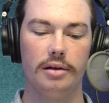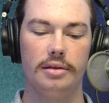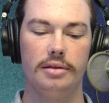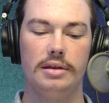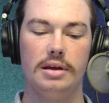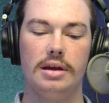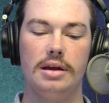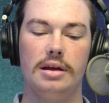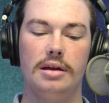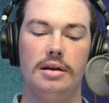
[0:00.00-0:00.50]

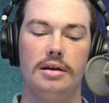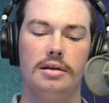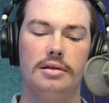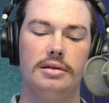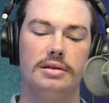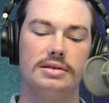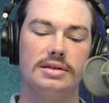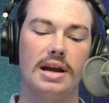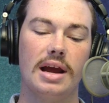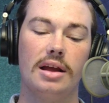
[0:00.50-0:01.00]
The
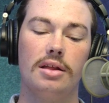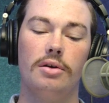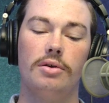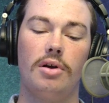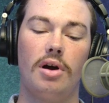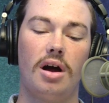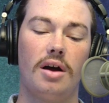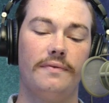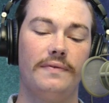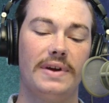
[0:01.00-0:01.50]
Cyclone
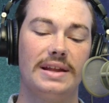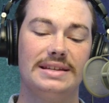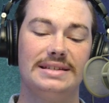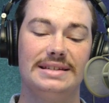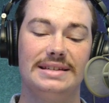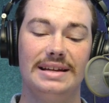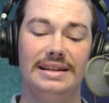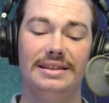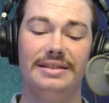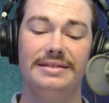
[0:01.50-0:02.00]
offense
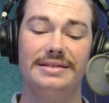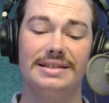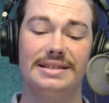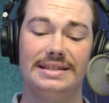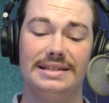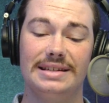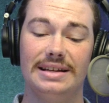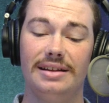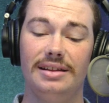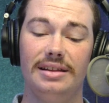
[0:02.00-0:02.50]
did
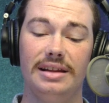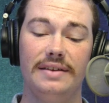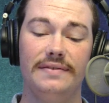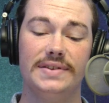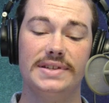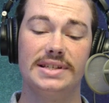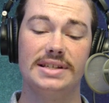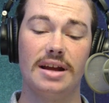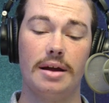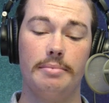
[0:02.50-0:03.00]
still
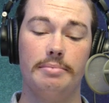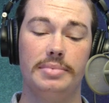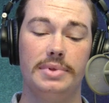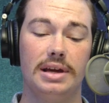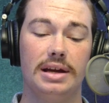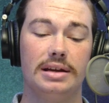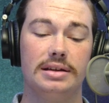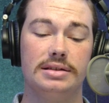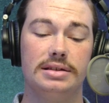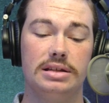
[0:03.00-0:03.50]
leave some
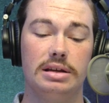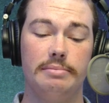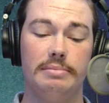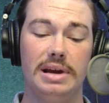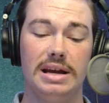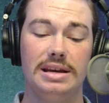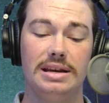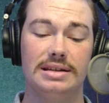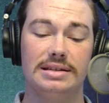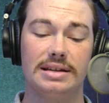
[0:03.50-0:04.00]
things to
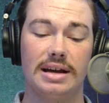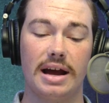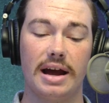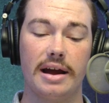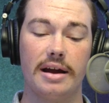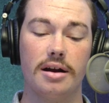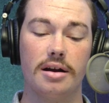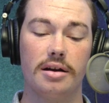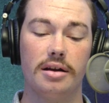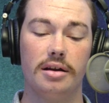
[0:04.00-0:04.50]
be
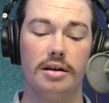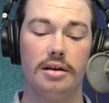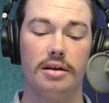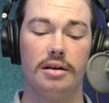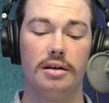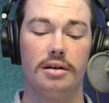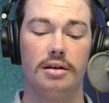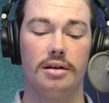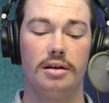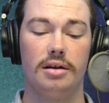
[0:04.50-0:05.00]
desired.
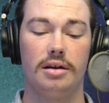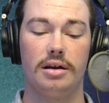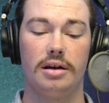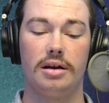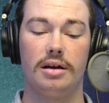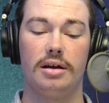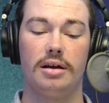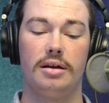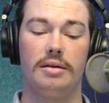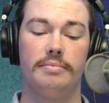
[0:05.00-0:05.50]

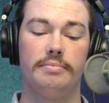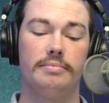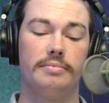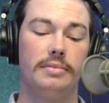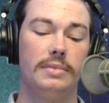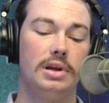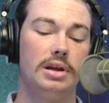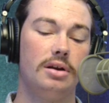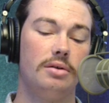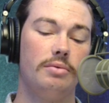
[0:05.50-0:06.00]

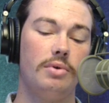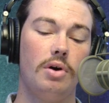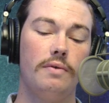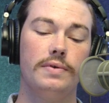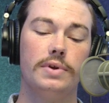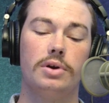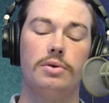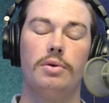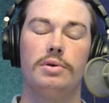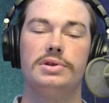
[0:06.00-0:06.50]

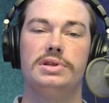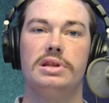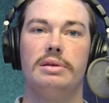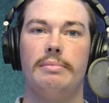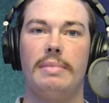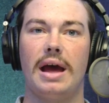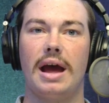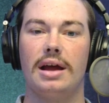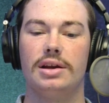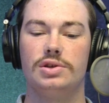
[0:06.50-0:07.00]
Over the course of the
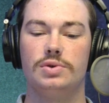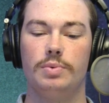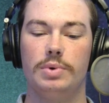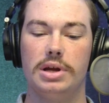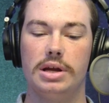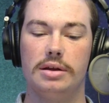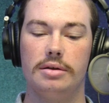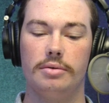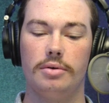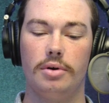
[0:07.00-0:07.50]
match,
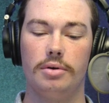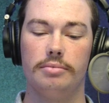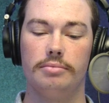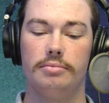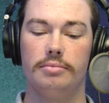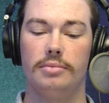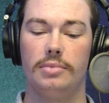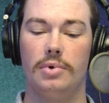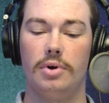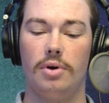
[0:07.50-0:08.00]
we
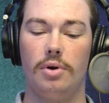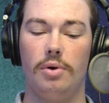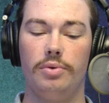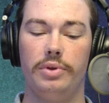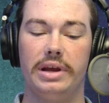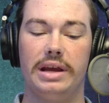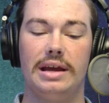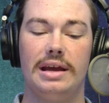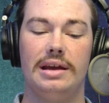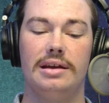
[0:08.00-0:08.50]

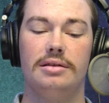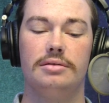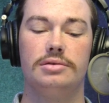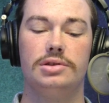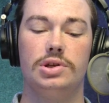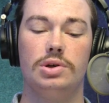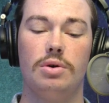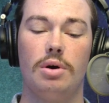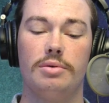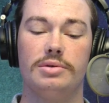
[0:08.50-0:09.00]
only hit
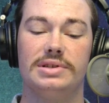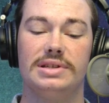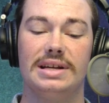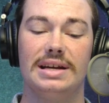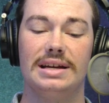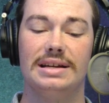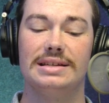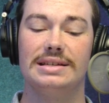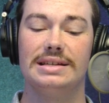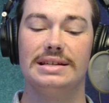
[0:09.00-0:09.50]

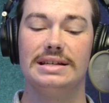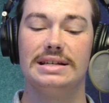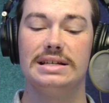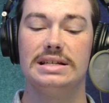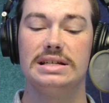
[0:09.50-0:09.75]
206